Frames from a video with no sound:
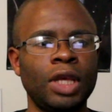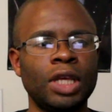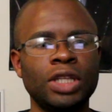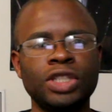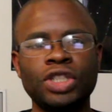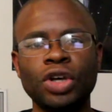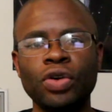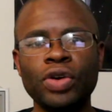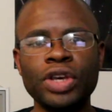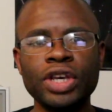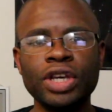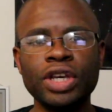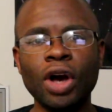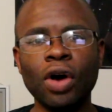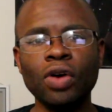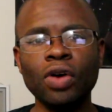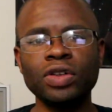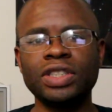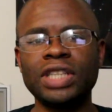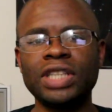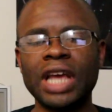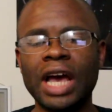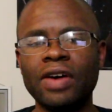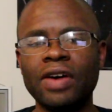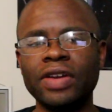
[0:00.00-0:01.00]
So he
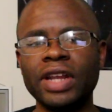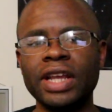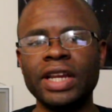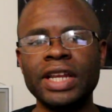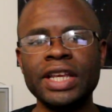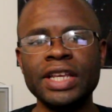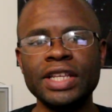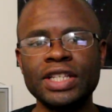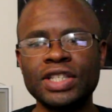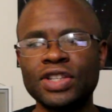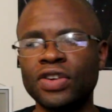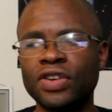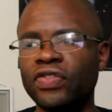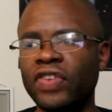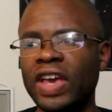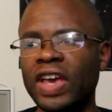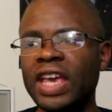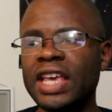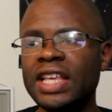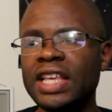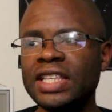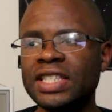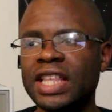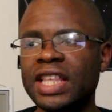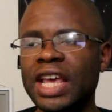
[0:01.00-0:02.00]
goes down and he
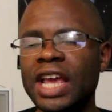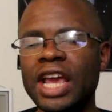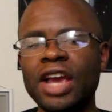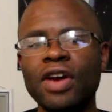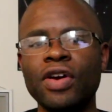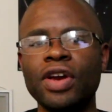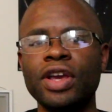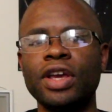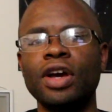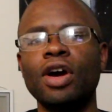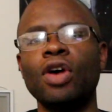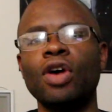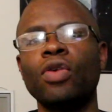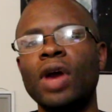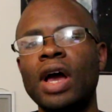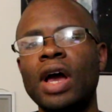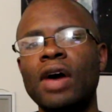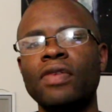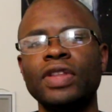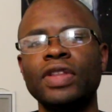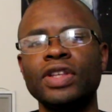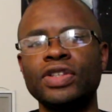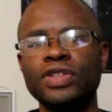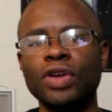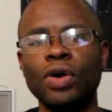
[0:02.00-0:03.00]
surveys the area
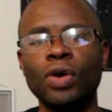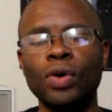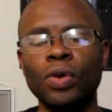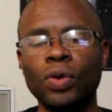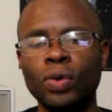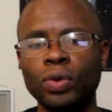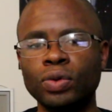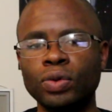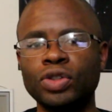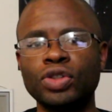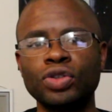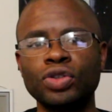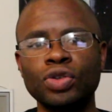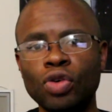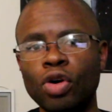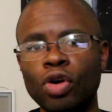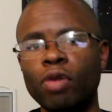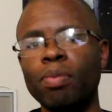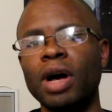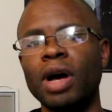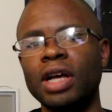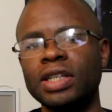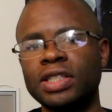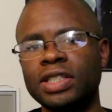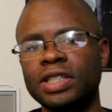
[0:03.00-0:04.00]
around this old
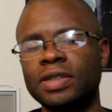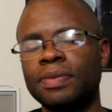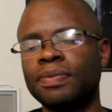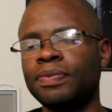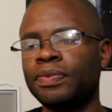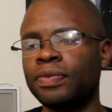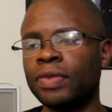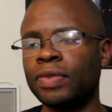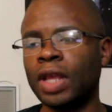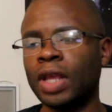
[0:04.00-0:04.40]
school bus.